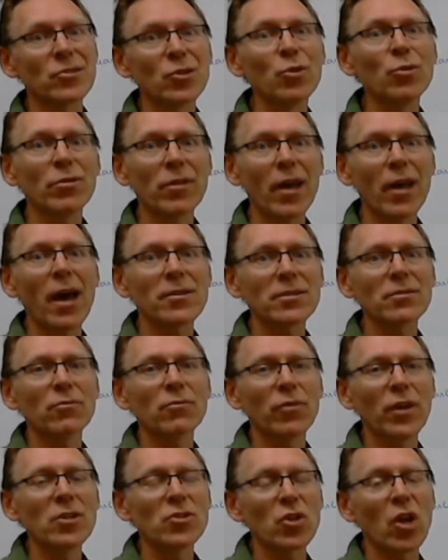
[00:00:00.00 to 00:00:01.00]
2,000
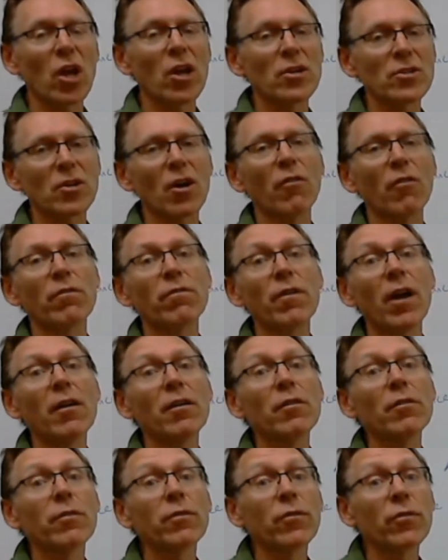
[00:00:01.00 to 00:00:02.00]
features, or
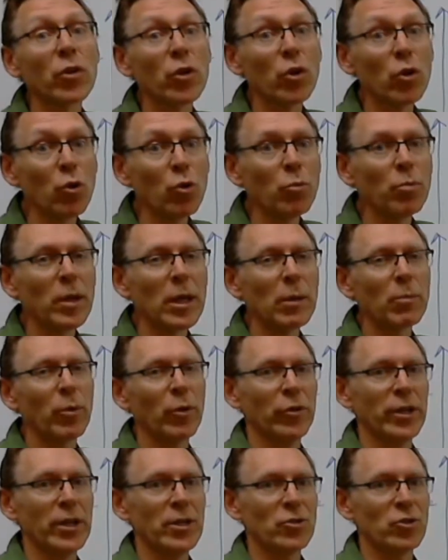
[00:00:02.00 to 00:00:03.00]
very few people
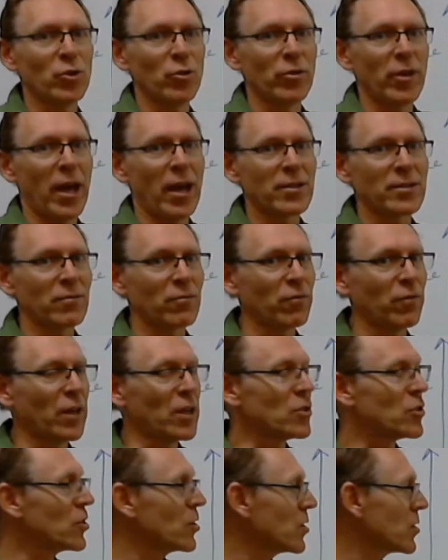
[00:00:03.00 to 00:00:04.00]
need 2,000
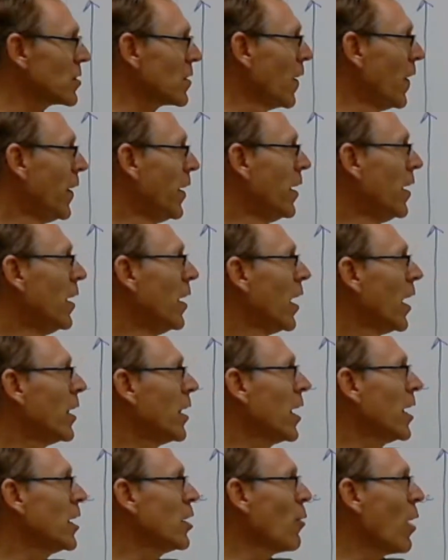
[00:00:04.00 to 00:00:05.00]
features. And
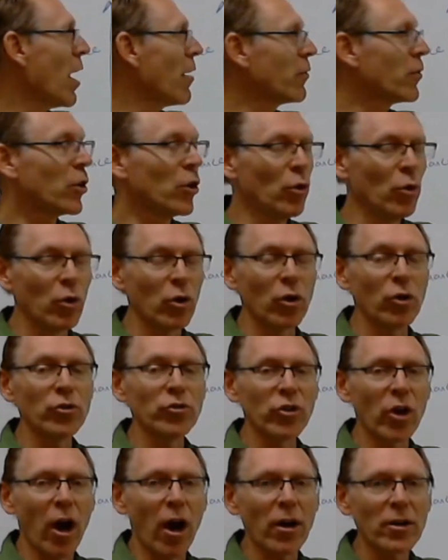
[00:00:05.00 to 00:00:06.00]
here you have Google
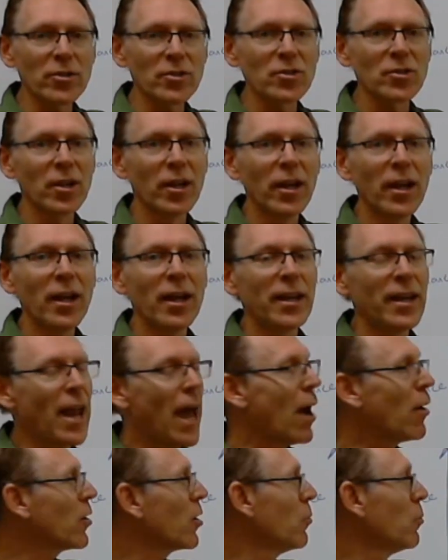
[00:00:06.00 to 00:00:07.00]
Docs
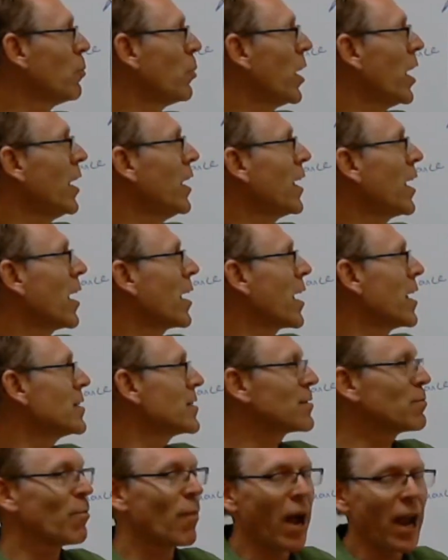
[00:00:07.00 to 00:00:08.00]
now competing
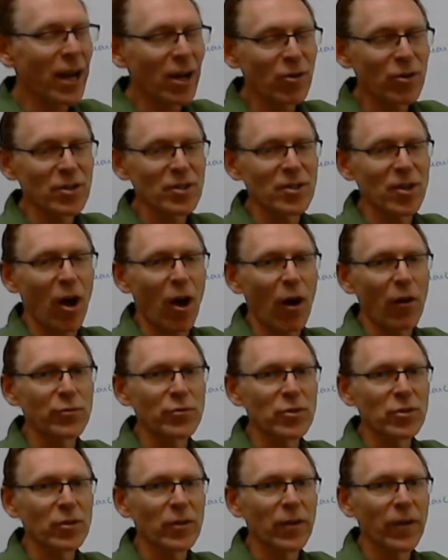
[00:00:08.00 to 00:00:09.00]
against Microsoft,